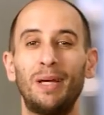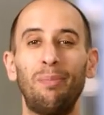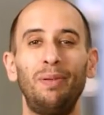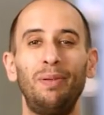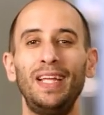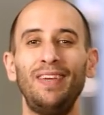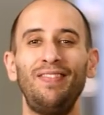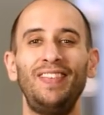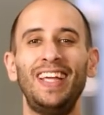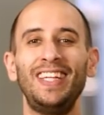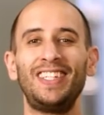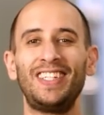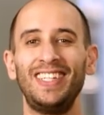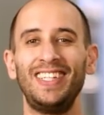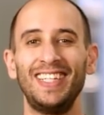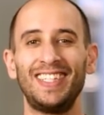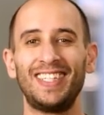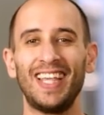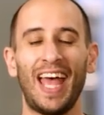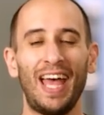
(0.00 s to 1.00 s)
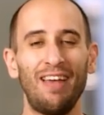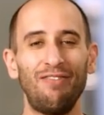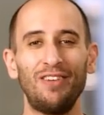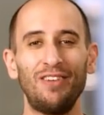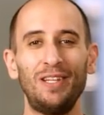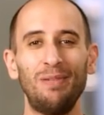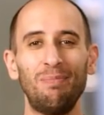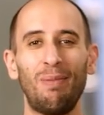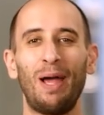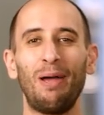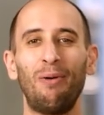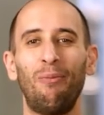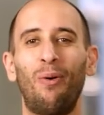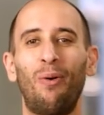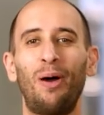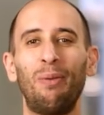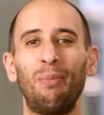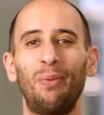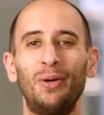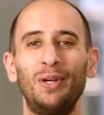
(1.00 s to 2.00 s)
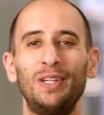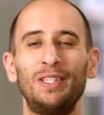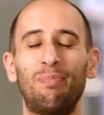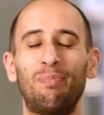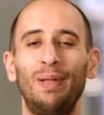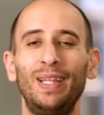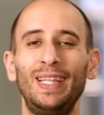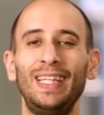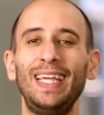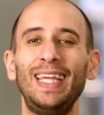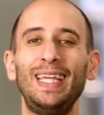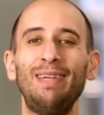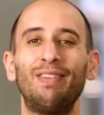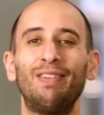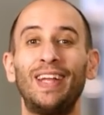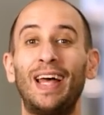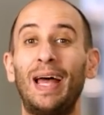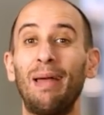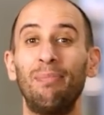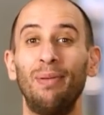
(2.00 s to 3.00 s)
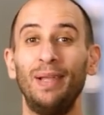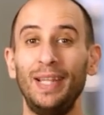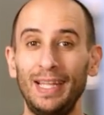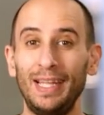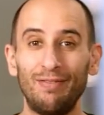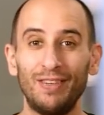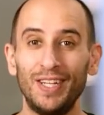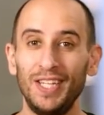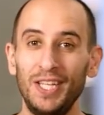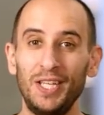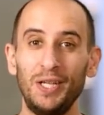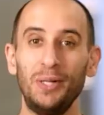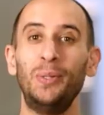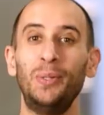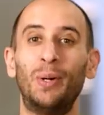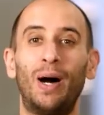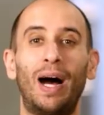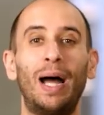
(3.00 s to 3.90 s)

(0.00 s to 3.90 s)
up, Believe Nation? It's Evan. My one word is believe, and I believe in you.